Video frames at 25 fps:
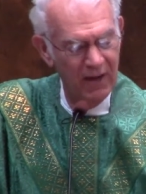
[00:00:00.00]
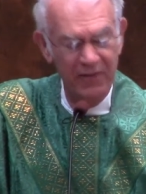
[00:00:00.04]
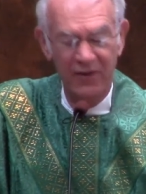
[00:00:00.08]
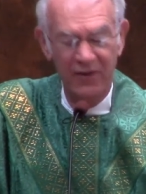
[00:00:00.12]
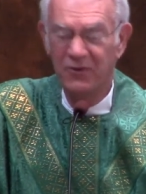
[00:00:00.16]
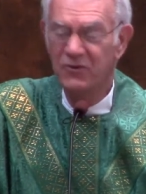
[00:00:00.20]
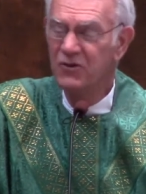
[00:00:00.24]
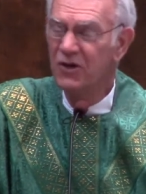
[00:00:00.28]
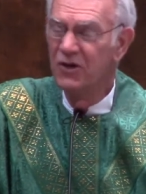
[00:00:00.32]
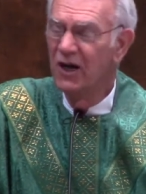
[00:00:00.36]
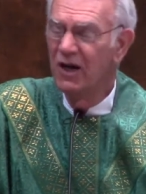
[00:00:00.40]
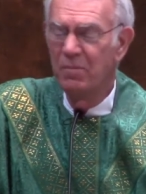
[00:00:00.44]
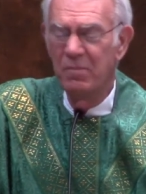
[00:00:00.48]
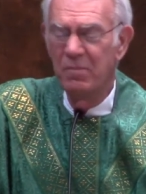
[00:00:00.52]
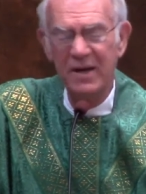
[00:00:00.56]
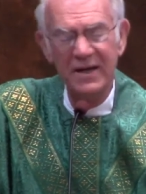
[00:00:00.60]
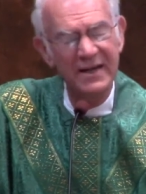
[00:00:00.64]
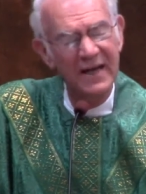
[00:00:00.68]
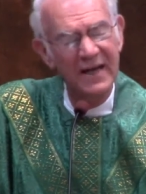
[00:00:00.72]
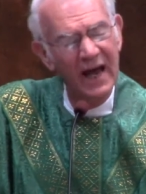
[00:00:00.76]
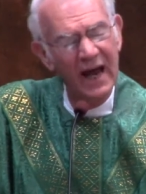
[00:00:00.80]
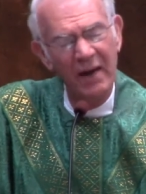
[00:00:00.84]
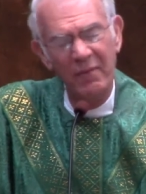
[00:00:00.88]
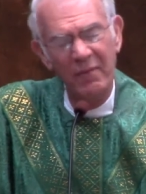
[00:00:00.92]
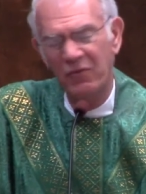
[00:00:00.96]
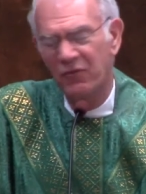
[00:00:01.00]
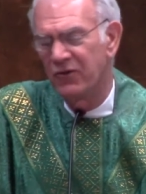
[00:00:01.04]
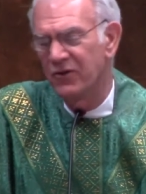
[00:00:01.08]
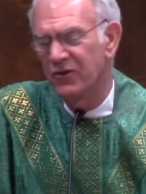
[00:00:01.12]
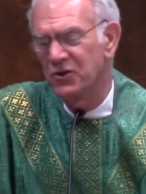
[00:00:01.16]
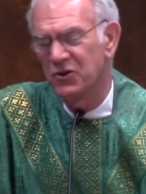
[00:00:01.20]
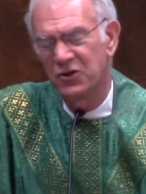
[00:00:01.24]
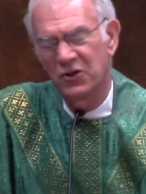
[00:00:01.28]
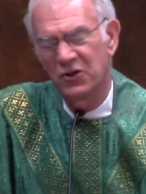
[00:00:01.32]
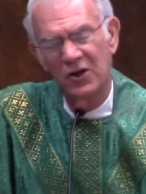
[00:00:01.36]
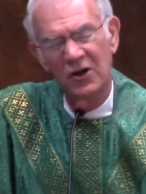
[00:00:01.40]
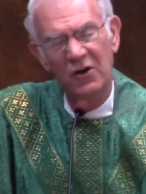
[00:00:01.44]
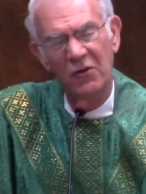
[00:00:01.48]
there's going to be times for
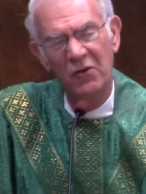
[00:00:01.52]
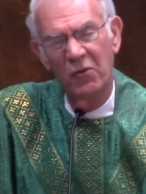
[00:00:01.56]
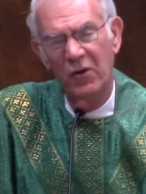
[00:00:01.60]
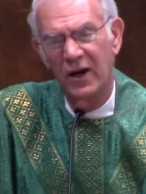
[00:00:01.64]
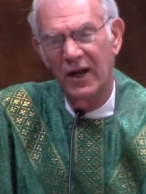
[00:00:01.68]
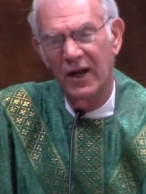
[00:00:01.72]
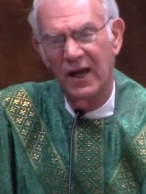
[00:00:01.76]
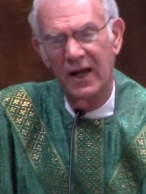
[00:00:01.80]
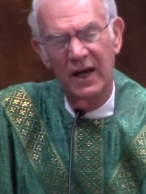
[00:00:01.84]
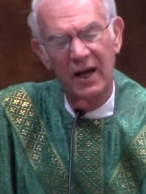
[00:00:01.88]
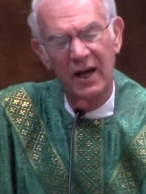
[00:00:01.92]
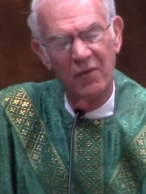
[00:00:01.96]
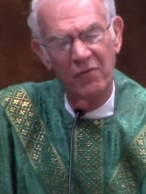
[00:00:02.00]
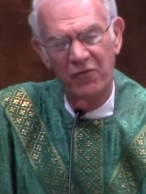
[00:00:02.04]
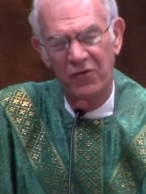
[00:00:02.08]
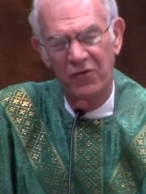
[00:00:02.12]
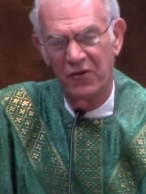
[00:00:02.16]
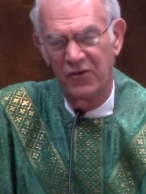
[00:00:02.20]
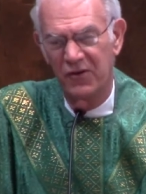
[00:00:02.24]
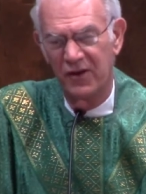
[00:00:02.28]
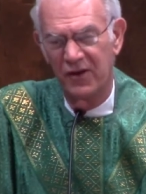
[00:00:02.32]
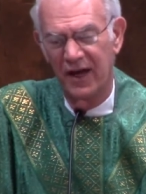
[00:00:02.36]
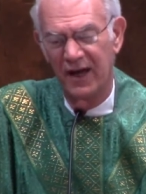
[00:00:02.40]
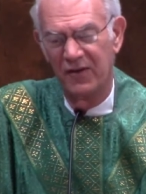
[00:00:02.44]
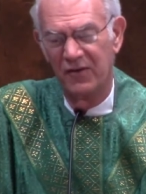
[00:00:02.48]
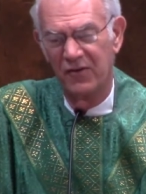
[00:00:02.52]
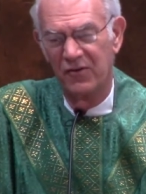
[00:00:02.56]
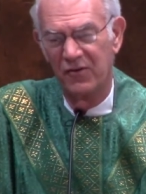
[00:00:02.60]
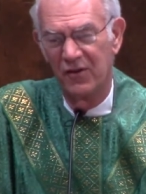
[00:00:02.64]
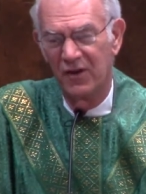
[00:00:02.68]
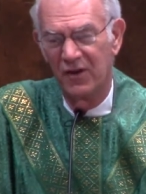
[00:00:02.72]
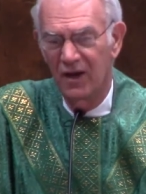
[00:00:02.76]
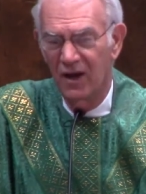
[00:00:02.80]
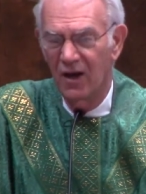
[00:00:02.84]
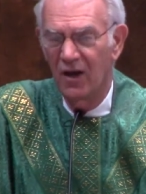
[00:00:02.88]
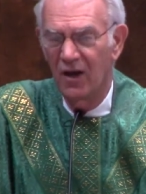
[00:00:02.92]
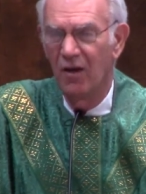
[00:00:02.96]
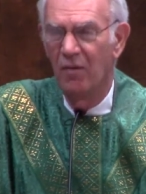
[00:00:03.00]
sure when He comforts
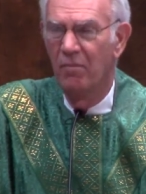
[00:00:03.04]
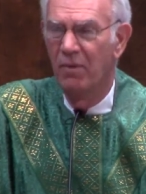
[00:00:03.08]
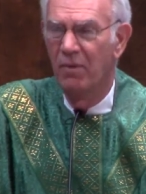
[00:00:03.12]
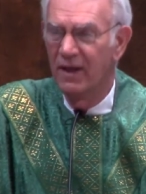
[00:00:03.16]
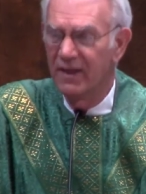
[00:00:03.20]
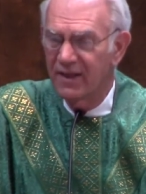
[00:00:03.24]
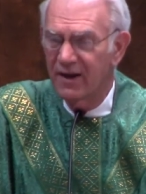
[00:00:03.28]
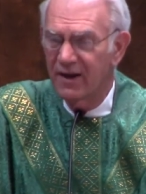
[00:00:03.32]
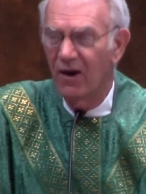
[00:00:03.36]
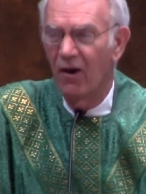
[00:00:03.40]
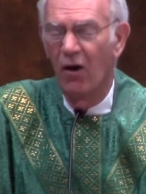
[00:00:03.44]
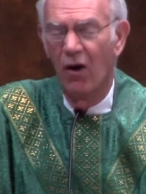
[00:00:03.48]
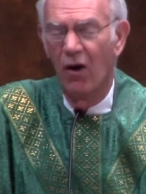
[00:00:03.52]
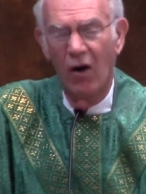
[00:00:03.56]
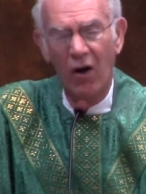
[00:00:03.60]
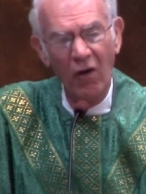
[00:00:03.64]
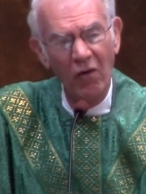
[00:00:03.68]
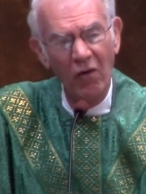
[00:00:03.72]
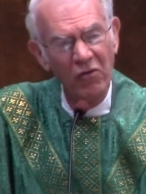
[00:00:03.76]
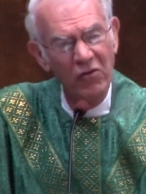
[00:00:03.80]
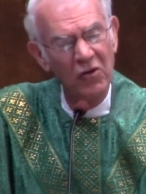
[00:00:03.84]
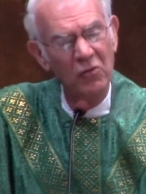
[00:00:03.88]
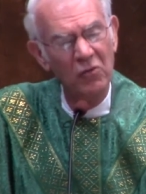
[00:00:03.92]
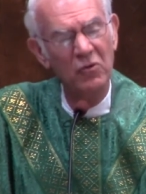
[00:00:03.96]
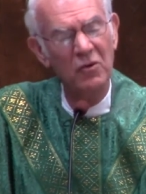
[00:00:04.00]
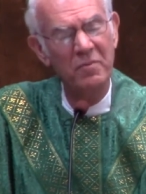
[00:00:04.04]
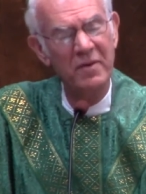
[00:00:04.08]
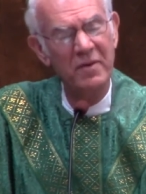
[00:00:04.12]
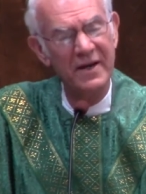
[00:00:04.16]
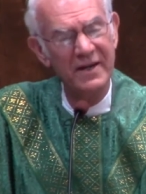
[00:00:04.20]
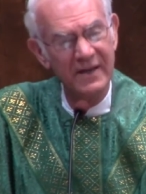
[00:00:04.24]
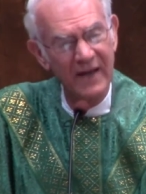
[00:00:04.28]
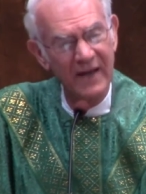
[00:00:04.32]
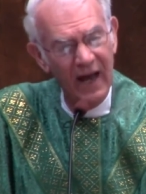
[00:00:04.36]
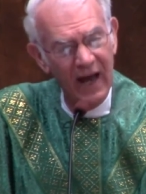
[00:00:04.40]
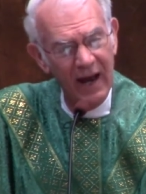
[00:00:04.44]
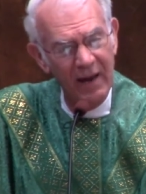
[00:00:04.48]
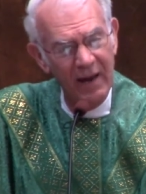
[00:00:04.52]
us. But there also will be
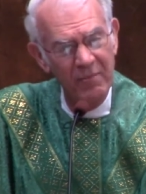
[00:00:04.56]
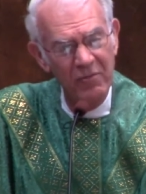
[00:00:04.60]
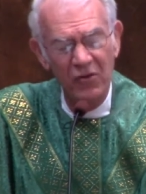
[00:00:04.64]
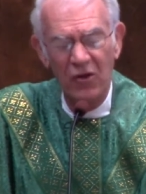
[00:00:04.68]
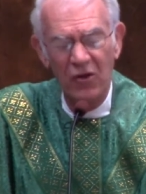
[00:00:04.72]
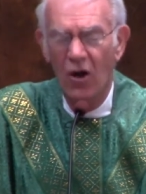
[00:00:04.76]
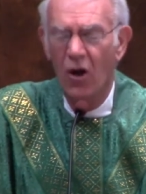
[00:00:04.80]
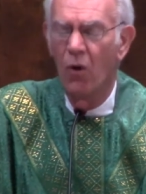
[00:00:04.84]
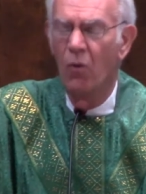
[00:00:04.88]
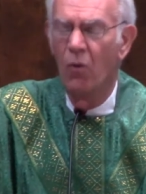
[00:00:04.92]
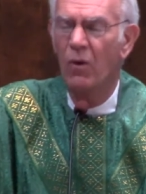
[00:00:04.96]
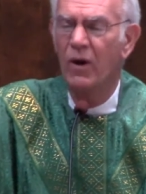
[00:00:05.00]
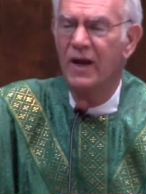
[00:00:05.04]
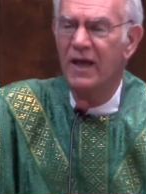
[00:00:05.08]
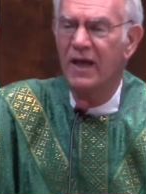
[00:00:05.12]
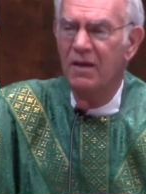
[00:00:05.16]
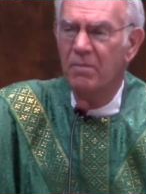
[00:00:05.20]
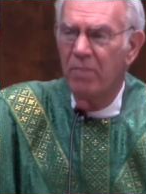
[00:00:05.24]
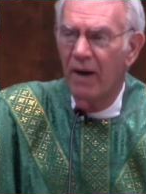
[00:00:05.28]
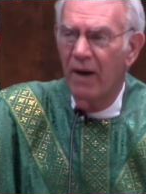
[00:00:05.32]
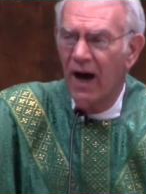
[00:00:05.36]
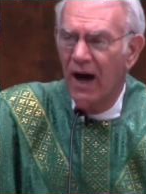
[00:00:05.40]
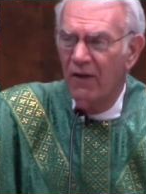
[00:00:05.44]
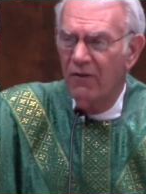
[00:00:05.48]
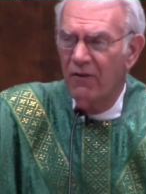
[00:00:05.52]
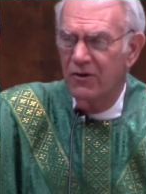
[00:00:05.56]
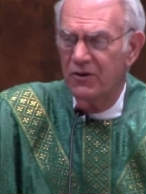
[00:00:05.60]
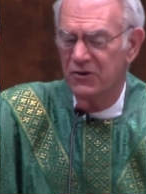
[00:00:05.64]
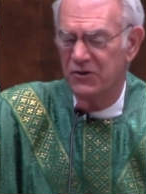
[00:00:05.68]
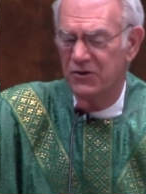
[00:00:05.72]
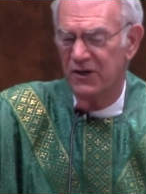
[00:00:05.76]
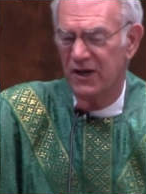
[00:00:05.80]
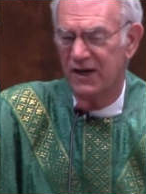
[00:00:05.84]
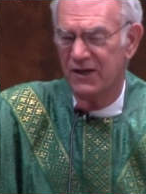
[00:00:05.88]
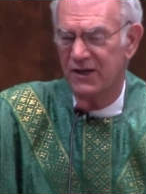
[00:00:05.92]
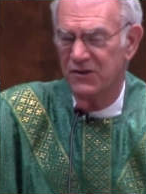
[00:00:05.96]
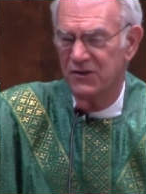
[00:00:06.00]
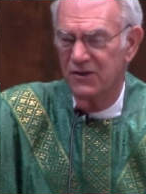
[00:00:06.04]
times when He bothers
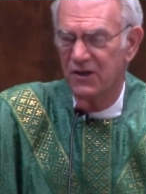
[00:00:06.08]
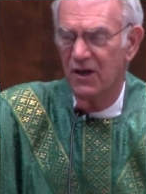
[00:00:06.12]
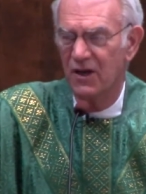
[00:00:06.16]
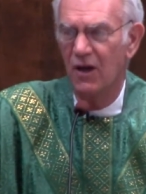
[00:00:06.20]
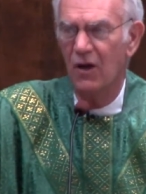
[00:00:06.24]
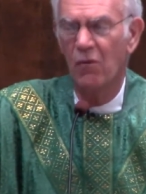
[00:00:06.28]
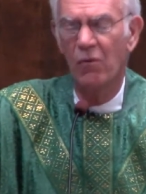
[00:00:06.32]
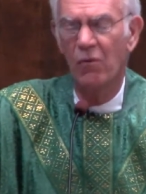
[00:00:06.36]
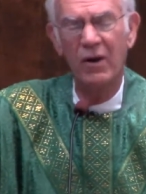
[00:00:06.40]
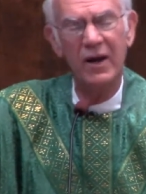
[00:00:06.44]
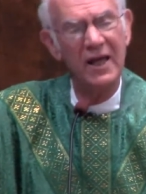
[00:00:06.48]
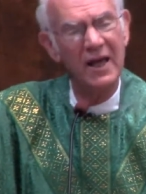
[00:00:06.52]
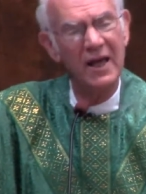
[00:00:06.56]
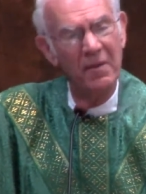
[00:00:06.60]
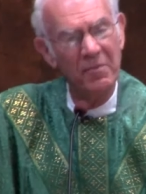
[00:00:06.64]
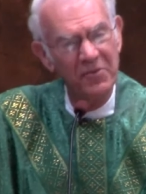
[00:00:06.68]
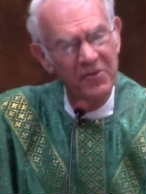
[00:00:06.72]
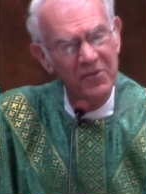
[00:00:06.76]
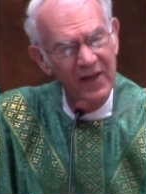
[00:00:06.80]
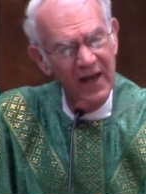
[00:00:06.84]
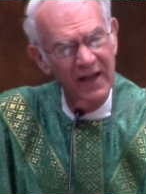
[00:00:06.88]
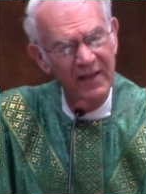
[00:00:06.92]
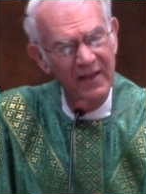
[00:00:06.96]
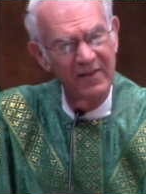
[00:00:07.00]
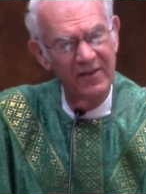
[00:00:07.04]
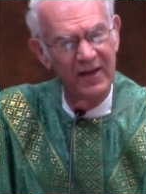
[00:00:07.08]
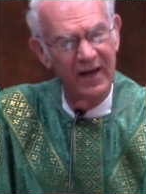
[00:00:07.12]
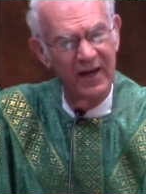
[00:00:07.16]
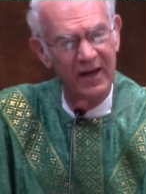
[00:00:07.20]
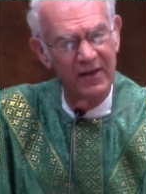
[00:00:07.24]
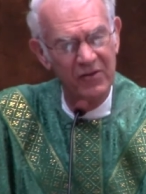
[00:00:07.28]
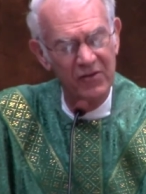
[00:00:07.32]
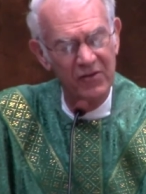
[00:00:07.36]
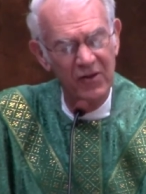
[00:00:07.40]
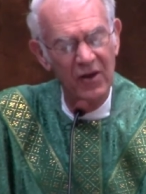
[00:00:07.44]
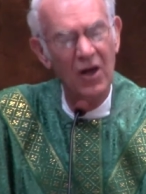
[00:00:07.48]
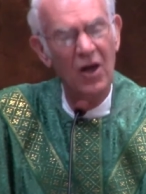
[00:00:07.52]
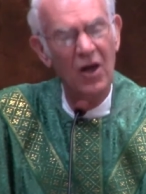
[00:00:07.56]
us, when He upsets
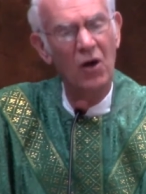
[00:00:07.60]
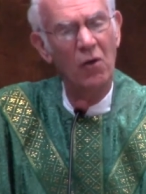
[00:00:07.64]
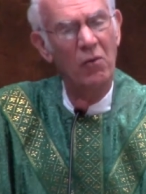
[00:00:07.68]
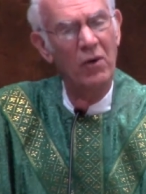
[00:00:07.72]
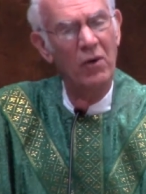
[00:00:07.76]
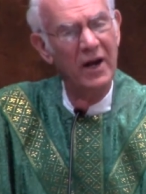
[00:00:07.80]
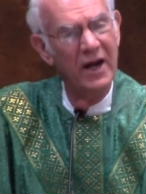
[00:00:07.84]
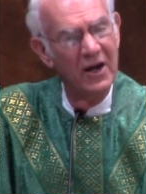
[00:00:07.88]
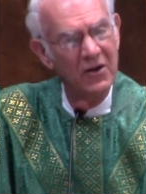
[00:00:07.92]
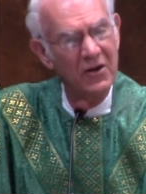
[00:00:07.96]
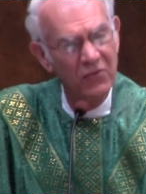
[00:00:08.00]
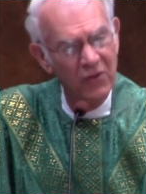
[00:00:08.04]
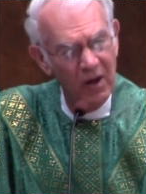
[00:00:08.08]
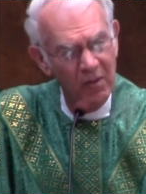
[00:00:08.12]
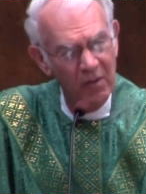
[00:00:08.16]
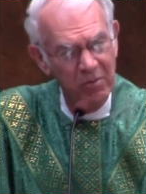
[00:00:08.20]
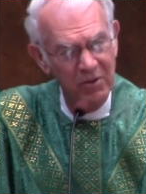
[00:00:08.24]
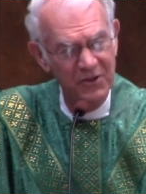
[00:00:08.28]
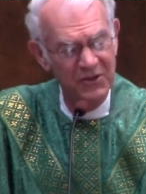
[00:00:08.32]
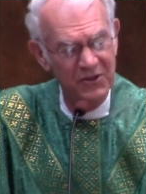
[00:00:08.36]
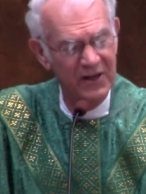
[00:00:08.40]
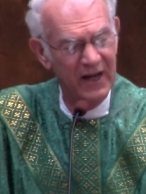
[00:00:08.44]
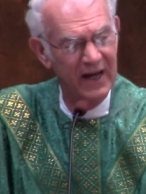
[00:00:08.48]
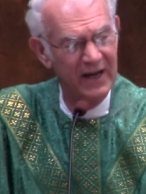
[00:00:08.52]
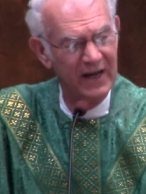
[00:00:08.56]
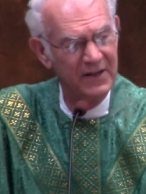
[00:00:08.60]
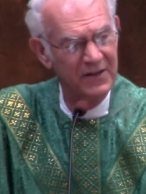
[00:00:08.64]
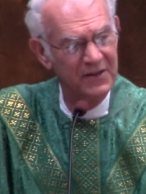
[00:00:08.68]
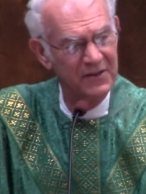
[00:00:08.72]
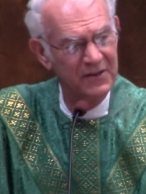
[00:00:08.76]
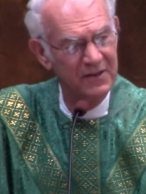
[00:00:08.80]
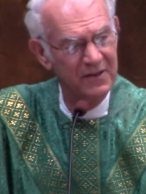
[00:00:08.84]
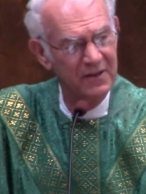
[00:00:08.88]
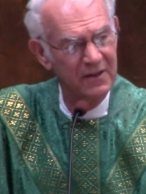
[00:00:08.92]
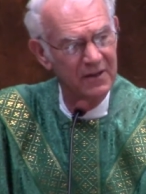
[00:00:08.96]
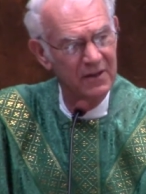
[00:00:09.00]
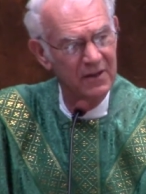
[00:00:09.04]
us, when He troubles us,